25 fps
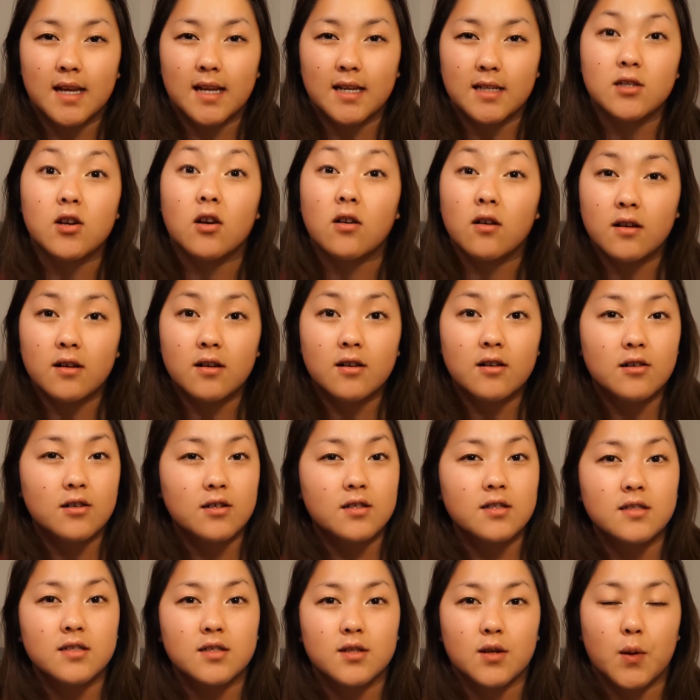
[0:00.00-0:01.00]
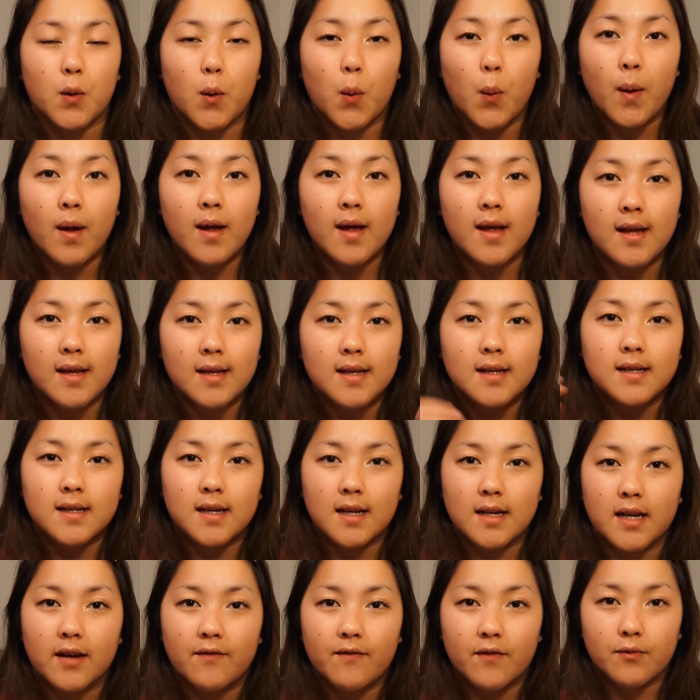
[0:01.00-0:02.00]
and darker, so
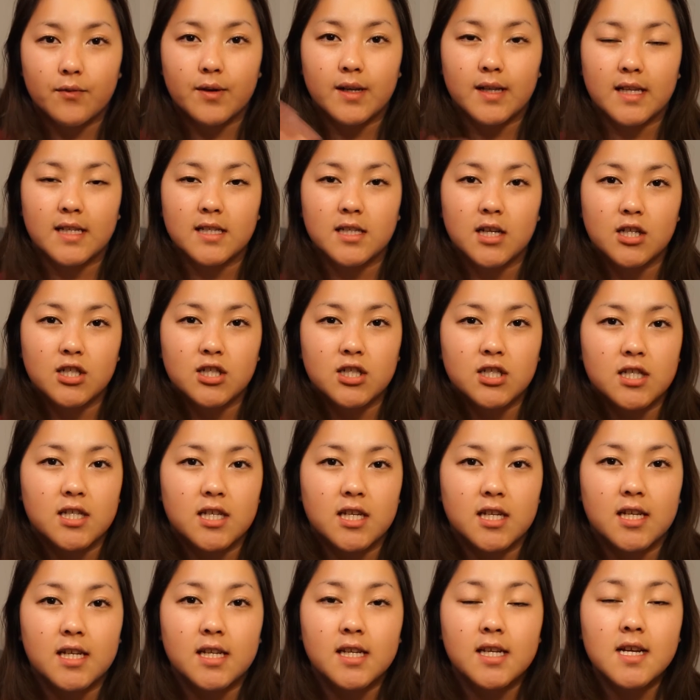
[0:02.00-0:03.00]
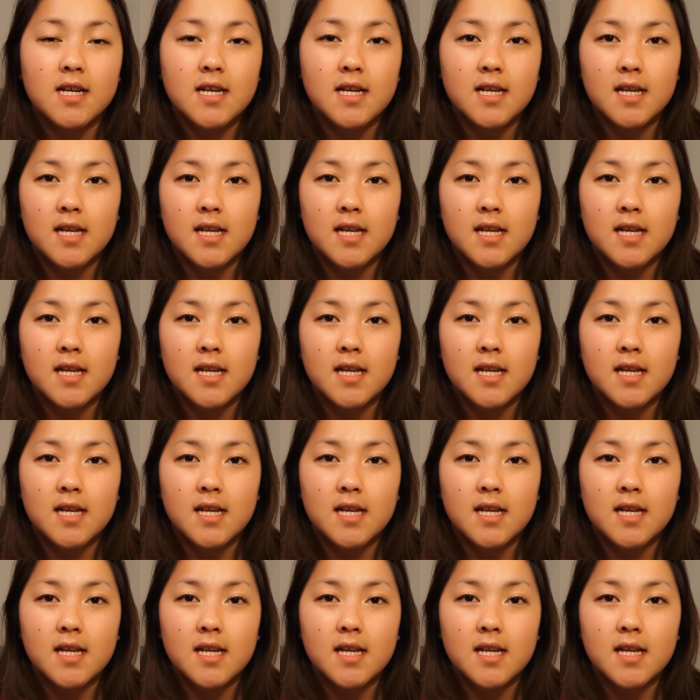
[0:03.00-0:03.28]
I never really touched it.